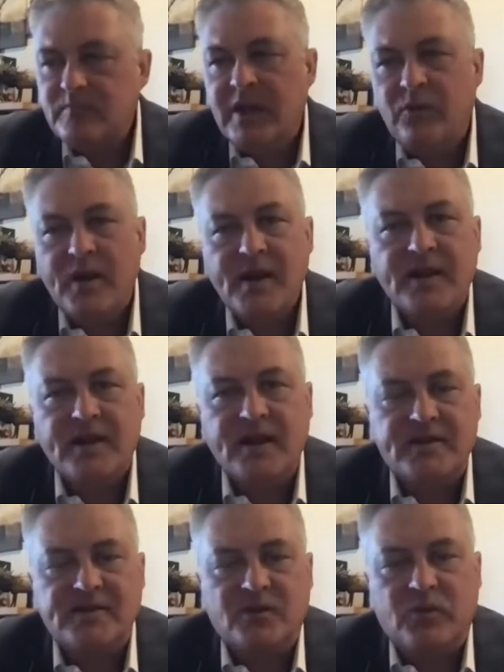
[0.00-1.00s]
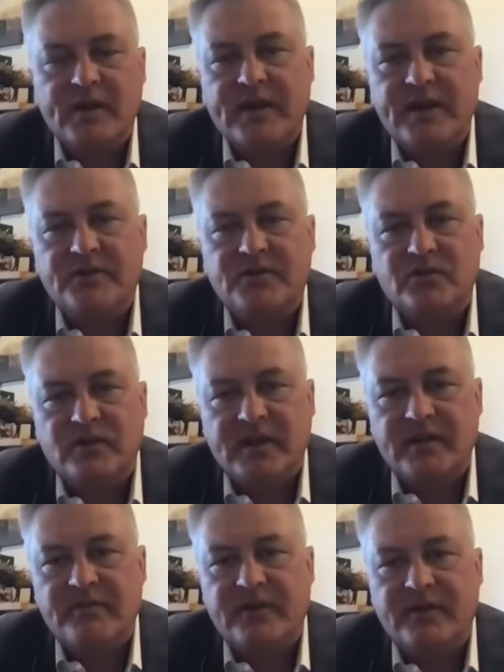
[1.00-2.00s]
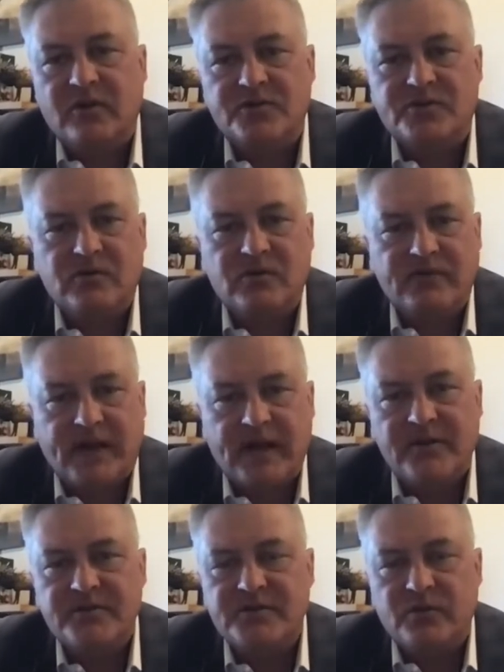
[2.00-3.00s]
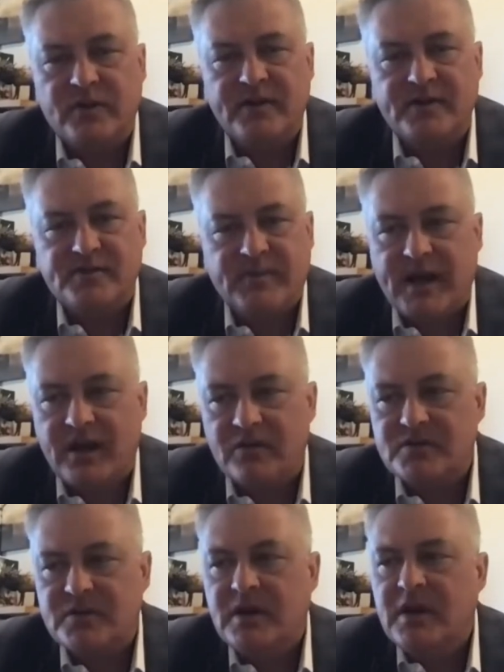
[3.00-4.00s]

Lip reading: and recognize that we need to live the cultural values that we espouse.